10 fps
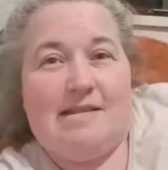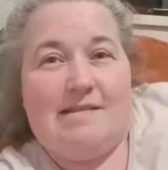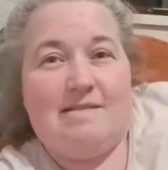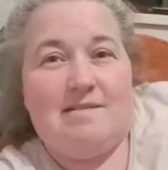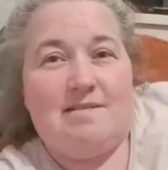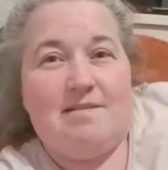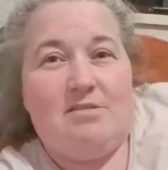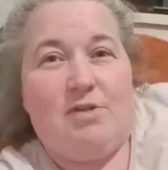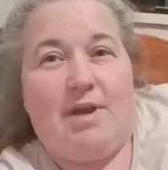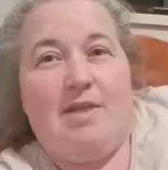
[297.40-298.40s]
You're A+.
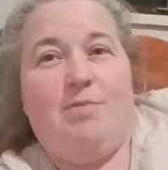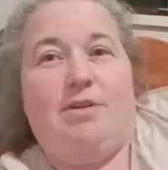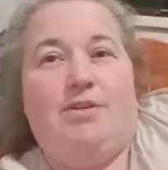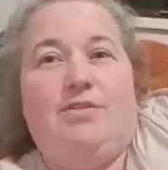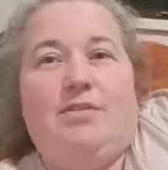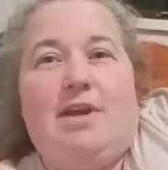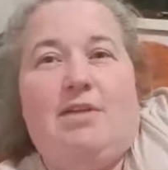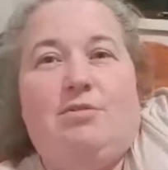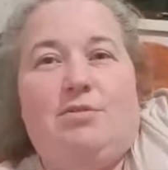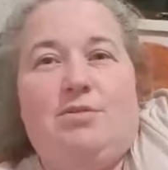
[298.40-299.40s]
Carol, were
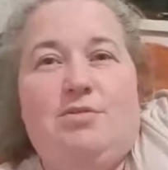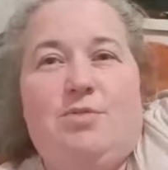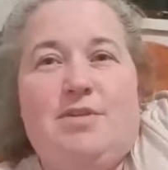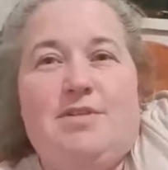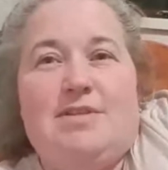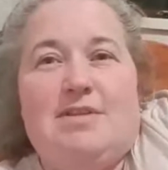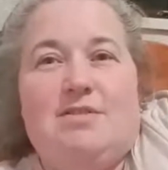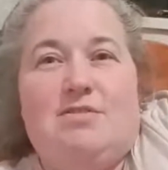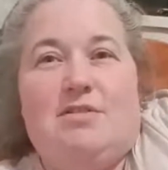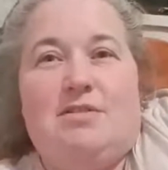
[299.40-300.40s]
you one that said you got
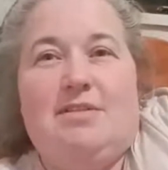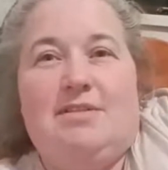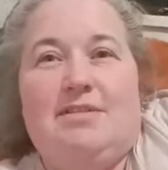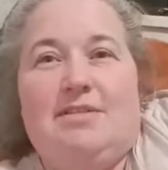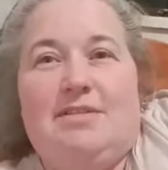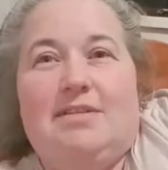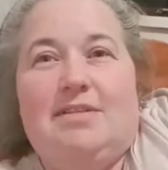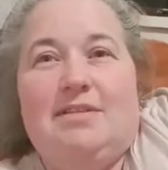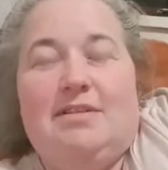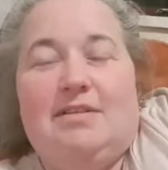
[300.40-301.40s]

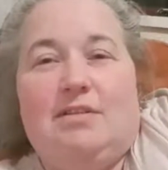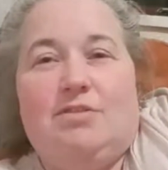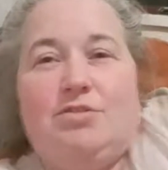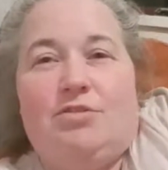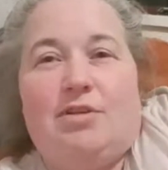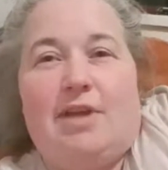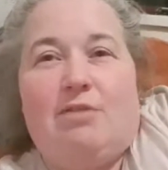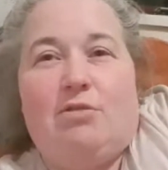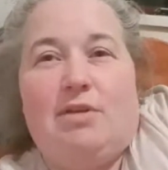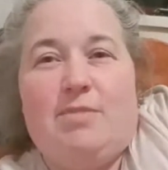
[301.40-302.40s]
Oh, sorry, not Carol.
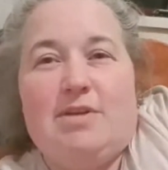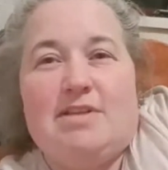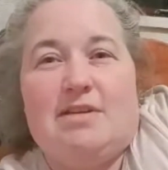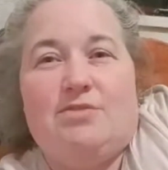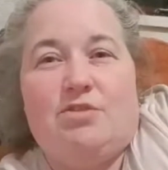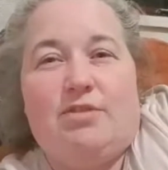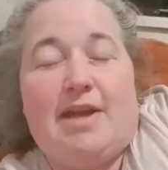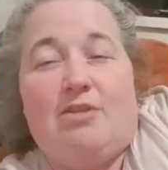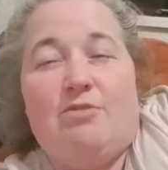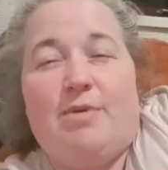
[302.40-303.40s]
Hidden Within Myself. Sorry,
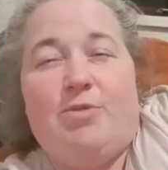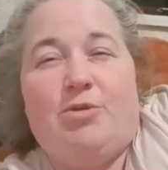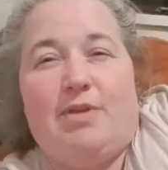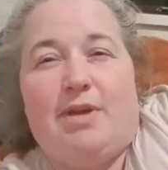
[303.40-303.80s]
I cannot remember your